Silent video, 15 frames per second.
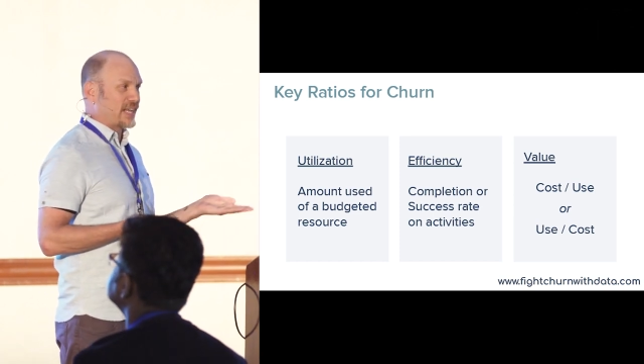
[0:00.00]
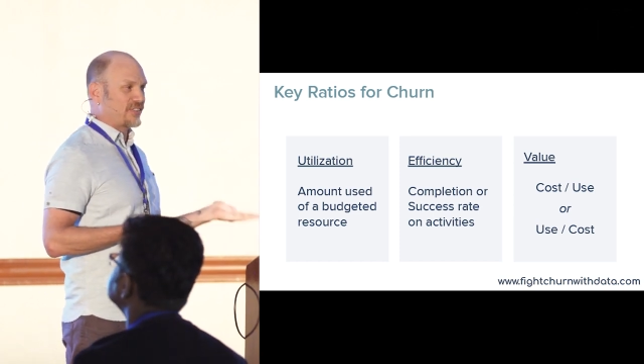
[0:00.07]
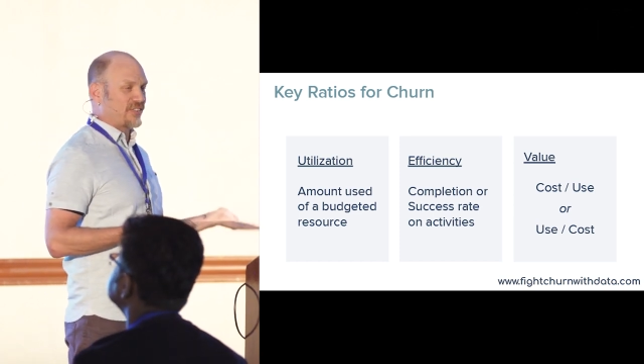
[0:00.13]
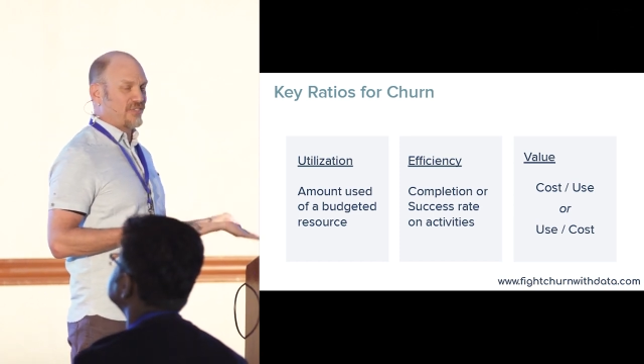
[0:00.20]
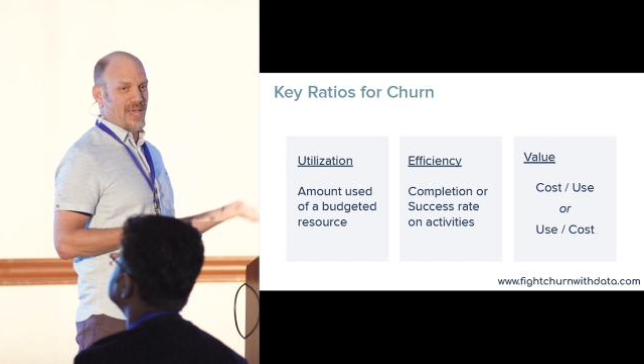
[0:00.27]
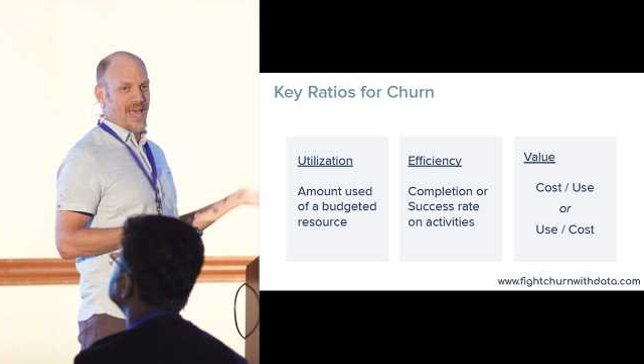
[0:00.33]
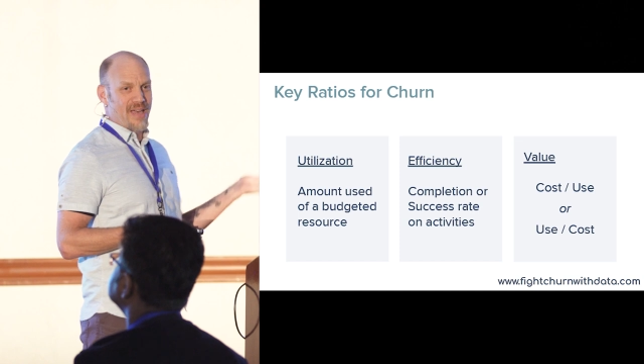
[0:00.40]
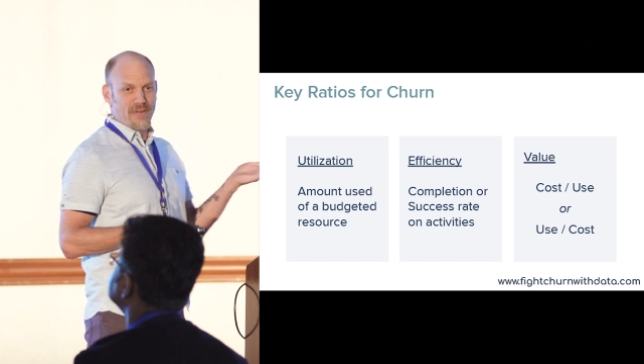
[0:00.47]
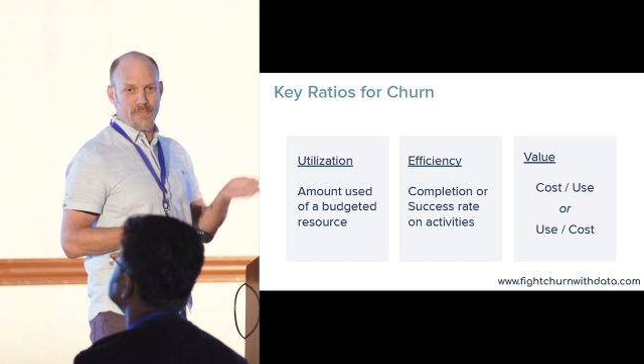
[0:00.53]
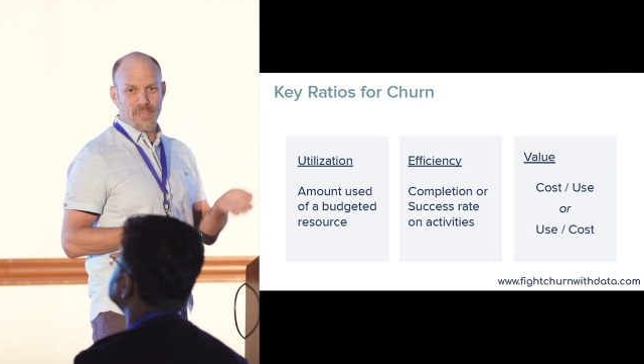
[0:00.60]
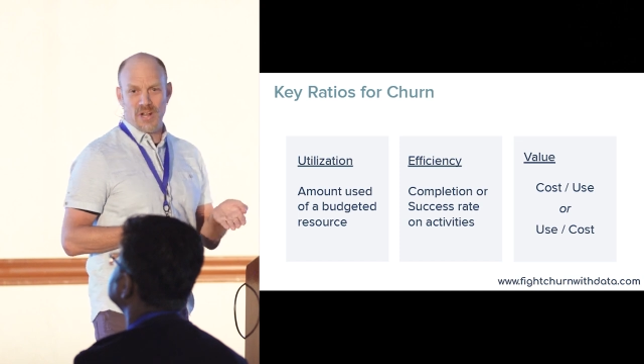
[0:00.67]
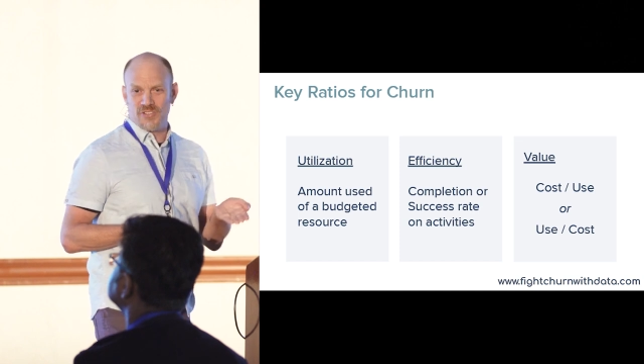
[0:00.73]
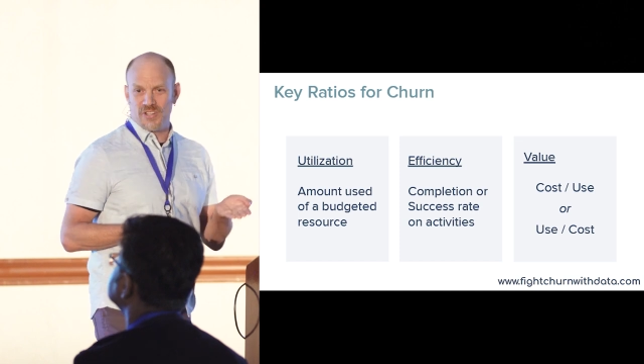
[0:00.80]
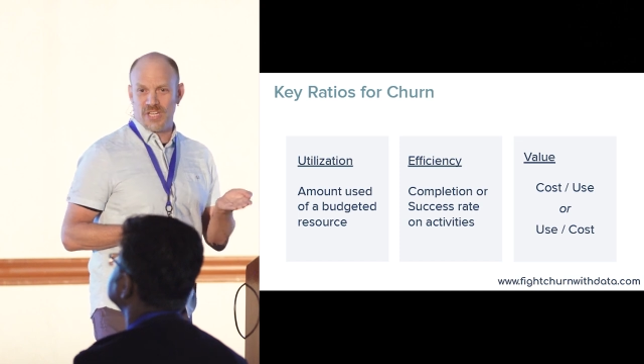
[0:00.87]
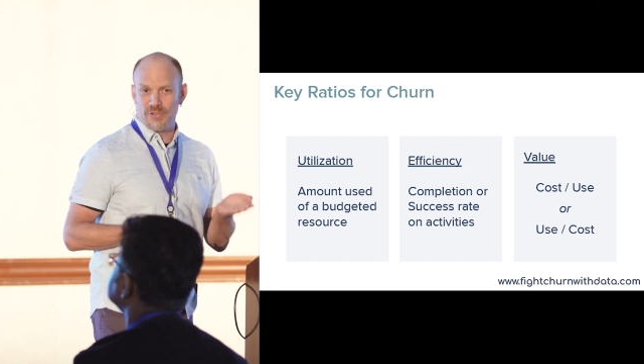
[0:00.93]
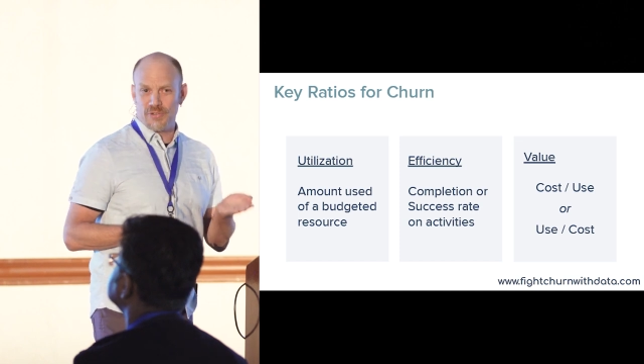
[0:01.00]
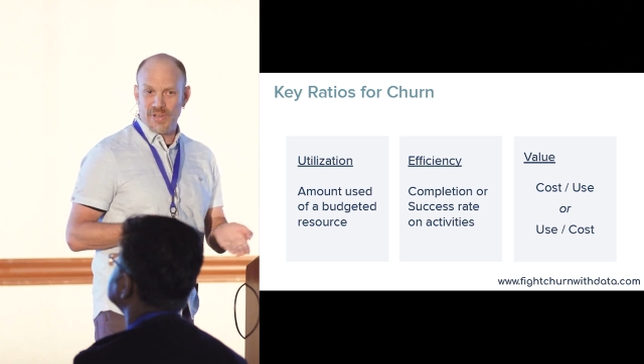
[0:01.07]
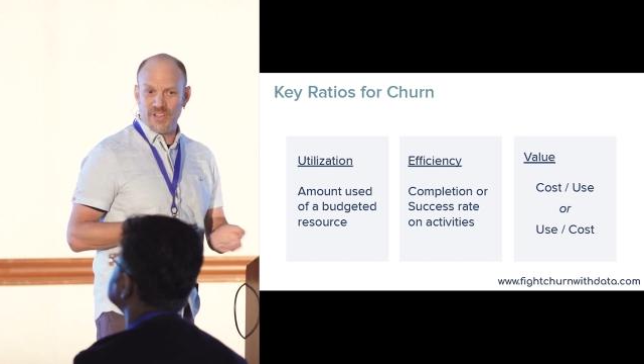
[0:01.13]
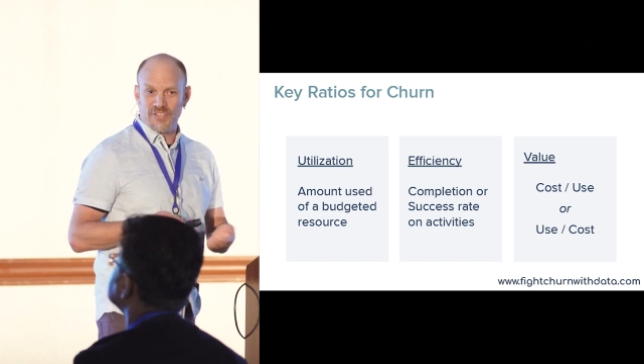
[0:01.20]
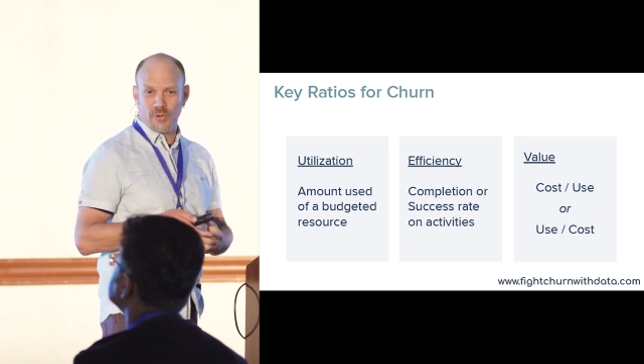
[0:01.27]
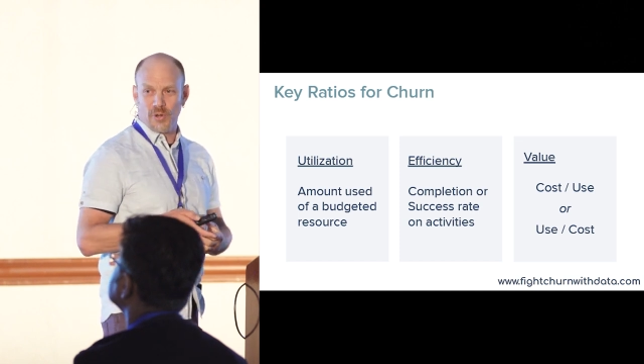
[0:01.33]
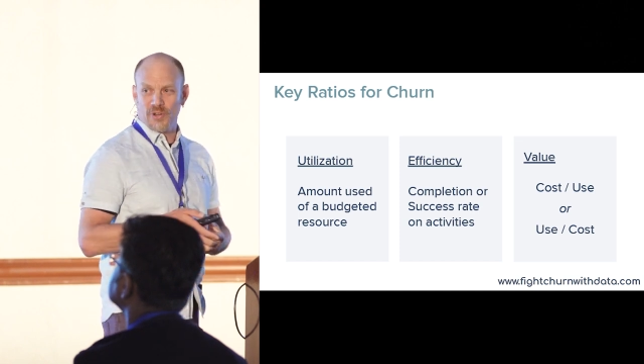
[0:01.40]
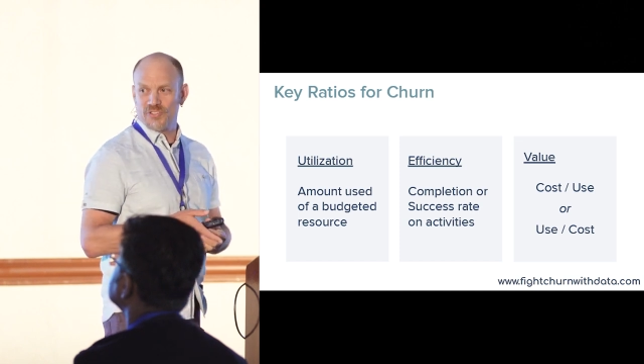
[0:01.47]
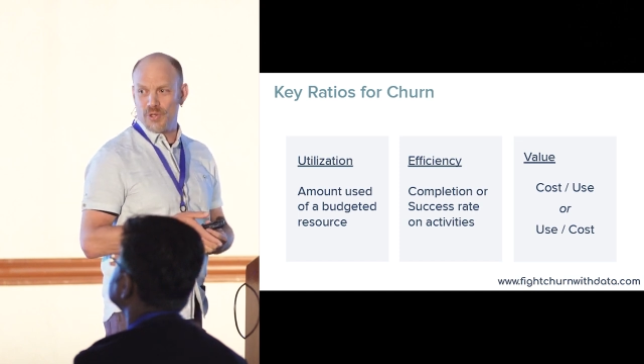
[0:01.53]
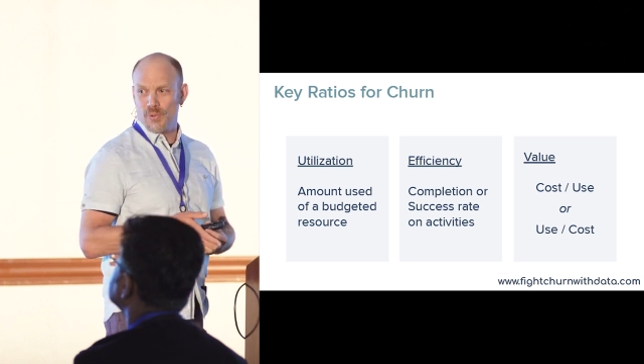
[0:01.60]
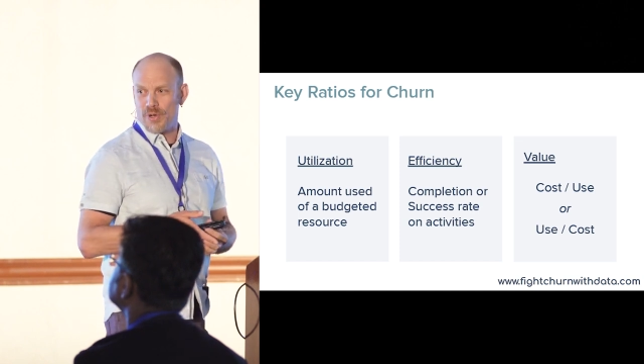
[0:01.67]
because if you have a budgeted resource,